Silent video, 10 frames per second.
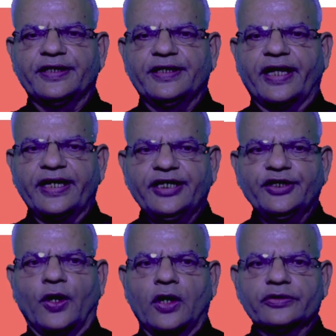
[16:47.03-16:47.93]
in any
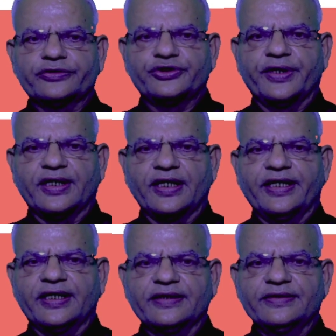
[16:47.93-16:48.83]
dog showing
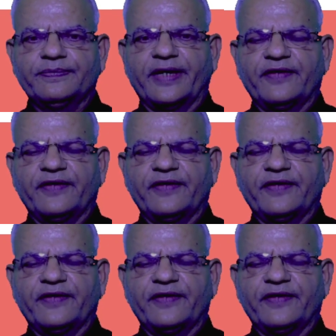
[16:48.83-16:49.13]
clinical